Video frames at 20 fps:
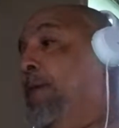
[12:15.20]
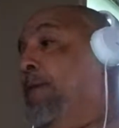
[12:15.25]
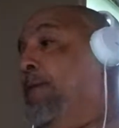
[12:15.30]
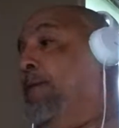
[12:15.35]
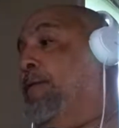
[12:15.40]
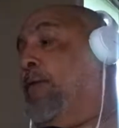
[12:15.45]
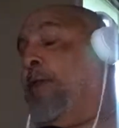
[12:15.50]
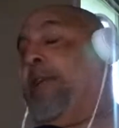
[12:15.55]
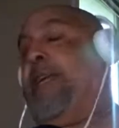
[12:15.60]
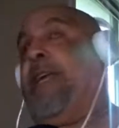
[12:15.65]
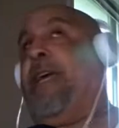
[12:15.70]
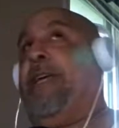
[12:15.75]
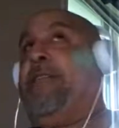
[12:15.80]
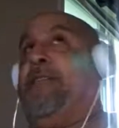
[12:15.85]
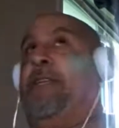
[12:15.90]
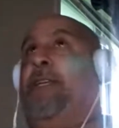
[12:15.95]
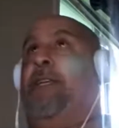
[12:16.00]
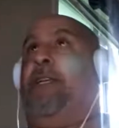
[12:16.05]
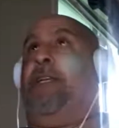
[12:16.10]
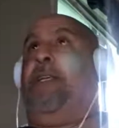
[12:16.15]
for
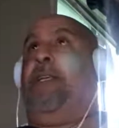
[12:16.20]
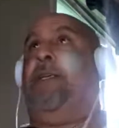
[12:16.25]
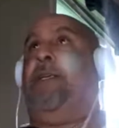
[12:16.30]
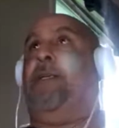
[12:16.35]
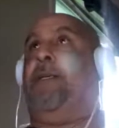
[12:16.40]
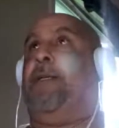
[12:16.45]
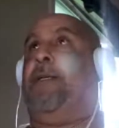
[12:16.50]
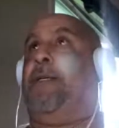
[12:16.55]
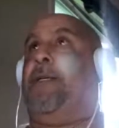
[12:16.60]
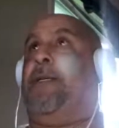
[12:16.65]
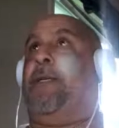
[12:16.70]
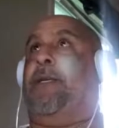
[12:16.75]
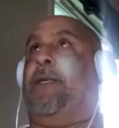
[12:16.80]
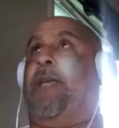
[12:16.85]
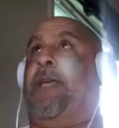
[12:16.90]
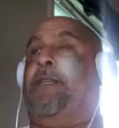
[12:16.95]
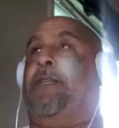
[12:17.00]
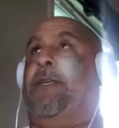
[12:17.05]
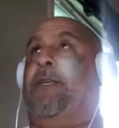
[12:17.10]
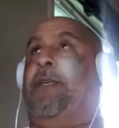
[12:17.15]
catching
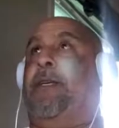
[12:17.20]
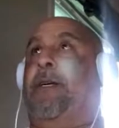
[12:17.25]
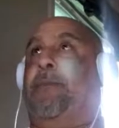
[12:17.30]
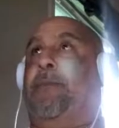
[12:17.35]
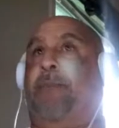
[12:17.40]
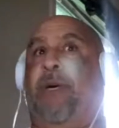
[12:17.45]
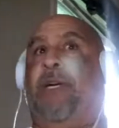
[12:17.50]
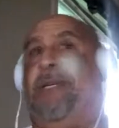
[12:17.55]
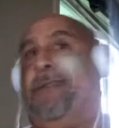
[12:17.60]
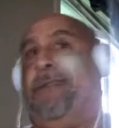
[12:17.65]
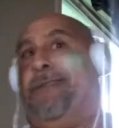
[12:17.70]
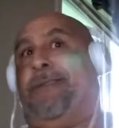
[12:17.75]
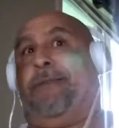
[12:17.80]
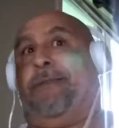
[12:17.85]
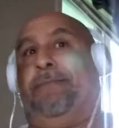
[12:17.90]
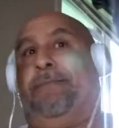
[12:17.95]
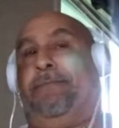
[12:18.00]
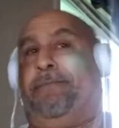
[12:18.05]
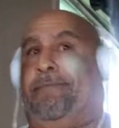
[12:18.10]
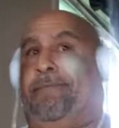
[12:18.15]
punts,
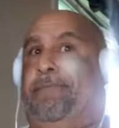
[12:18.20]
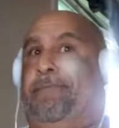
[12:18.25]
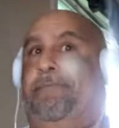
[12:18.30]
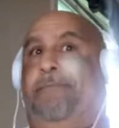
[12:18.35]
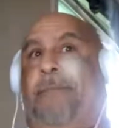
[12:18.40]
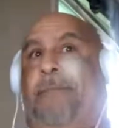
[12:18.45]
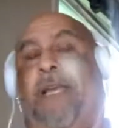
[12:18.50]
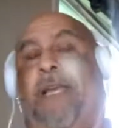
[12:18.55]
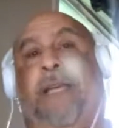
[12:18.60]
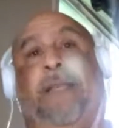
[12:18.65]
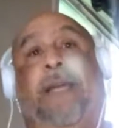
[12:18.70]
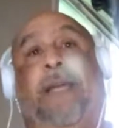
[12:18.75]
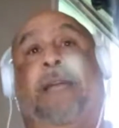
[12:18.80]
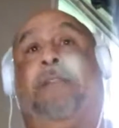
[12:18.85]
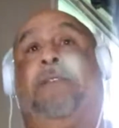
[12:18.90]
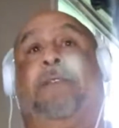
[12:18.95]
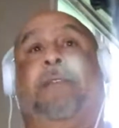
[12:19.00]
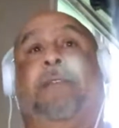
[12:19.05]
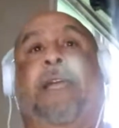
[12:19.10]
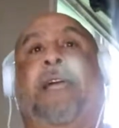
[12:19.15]
and
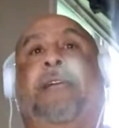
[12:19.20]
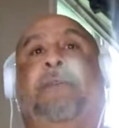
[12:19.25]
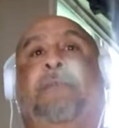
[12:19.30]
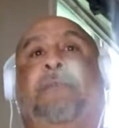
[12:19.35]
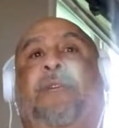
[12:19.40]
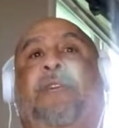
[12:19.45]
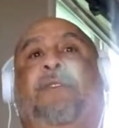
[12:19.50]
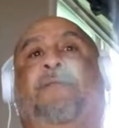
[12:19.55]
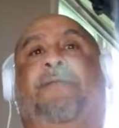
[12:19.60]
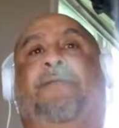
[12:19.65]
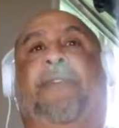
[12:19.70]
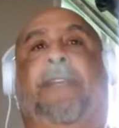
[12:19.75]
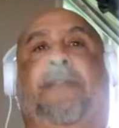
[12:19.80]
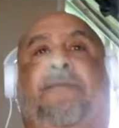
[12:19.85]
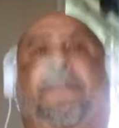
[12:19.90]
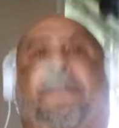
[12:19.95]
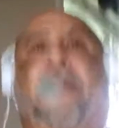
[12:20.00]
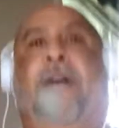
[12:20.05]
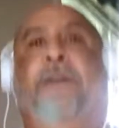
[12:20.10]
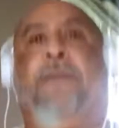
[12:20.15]
that can be
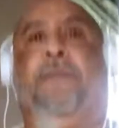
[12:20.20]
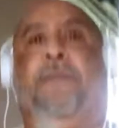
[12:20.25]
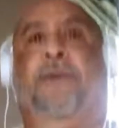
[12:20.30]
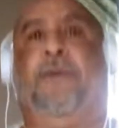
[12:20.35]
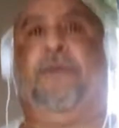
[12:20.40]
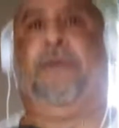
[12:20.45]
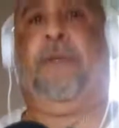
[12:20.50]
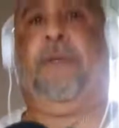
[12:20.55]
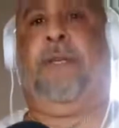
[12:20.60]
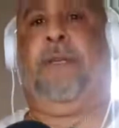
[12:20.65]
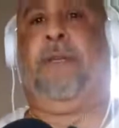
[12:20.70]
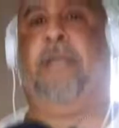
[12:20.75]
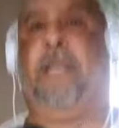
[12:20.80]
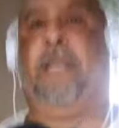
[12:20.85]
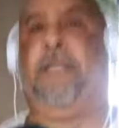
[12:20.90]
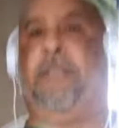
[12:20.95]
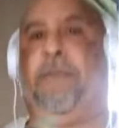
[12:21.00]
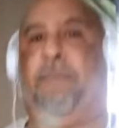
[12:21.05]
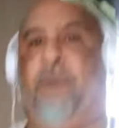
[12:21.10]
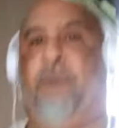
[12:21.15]
invaluable
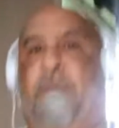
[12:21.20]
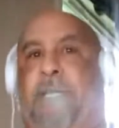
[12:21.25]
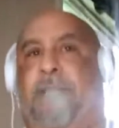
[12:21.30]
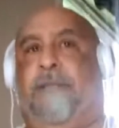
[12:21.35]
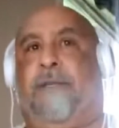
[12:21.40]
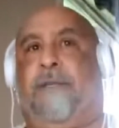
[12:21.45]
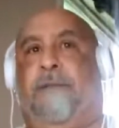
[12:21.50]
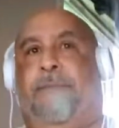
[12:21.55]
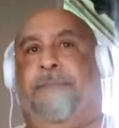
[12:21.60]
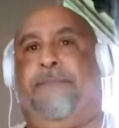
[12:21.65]
catching punts.